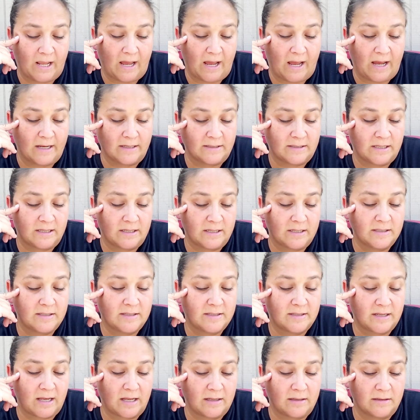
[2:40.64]
as his
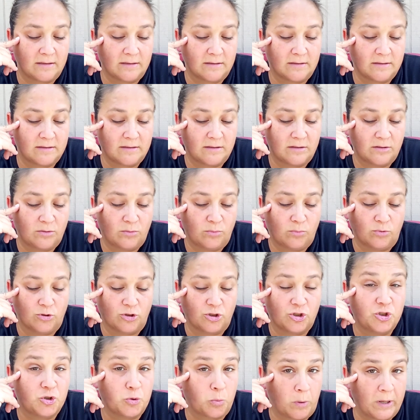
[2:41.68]
sentence
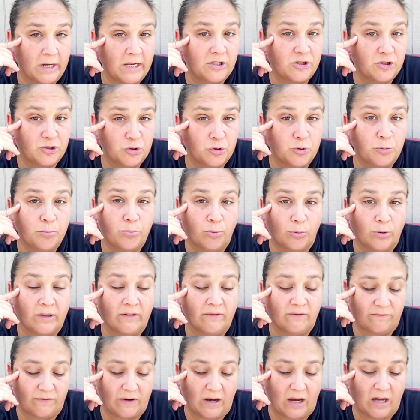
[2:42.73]
was
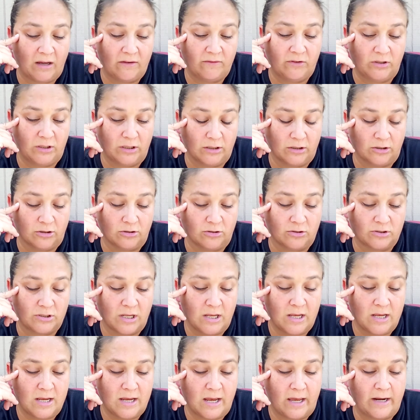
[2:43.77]
22.5 years
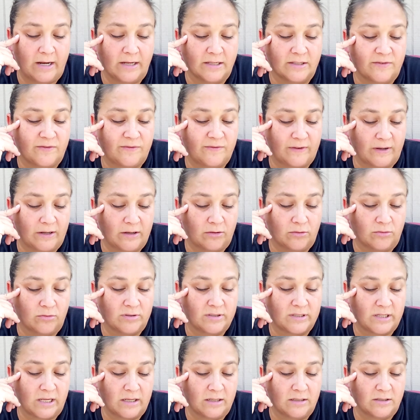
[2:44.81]
and his federal
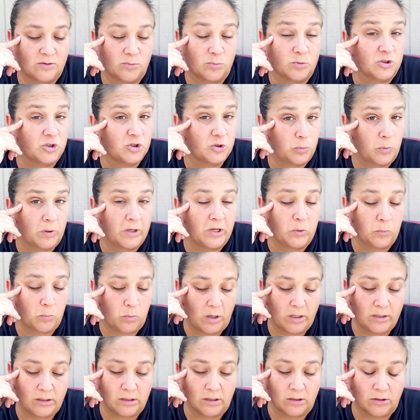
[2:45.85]
sentence was
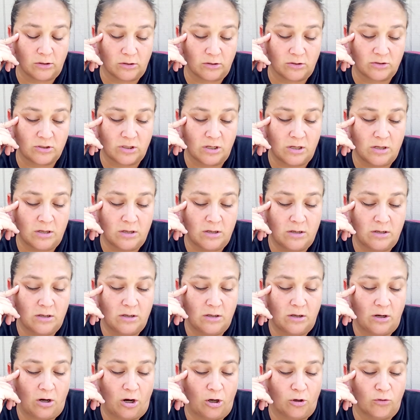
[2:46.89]
21 years,
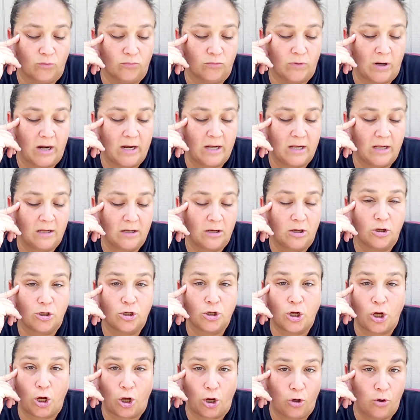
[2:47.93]
are running
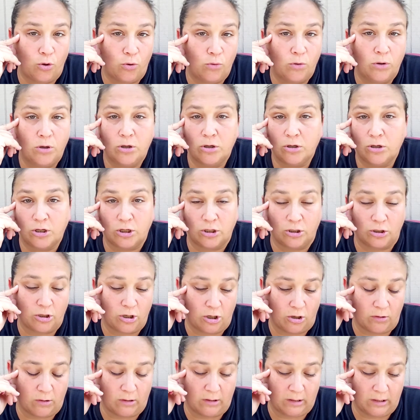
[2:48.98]

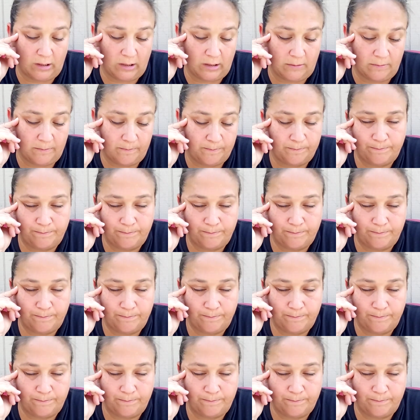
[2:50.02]
concurrently.